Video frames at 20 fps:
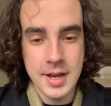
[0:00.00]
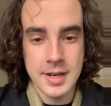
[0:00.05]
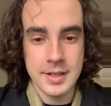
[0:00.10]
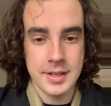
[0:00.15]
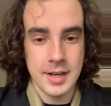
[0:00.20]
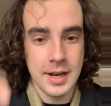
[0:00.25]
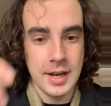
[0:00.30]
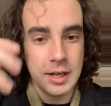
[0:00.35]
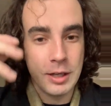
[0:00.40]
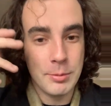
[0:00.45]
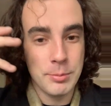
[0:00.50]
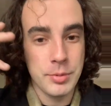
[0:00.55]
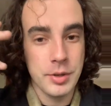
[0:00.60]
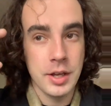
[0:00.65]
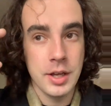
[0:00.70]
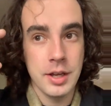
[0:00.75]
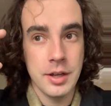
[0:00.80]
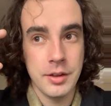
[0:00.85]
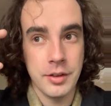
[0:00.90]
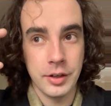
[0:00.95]
to help
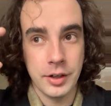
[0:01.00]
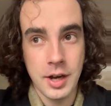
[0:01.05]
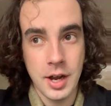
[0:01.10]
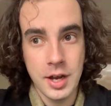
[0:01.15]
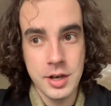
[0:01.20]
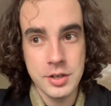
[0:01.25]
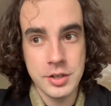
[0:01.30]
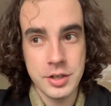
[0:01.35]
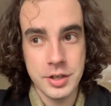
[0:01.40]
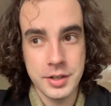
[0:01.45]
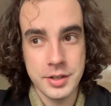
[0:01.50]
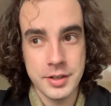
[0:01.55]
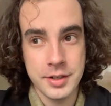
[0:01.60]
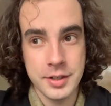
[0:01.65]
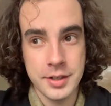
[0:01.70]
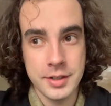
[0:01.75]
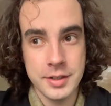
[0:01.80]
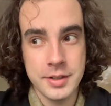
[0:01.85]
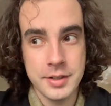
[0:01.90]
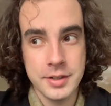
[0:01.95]
the
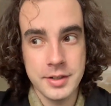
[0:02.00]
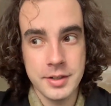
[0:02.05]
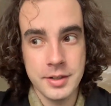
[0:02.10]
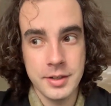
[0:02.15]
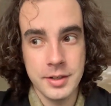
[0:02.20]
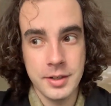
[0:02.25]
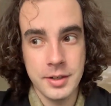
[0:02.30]
consciousness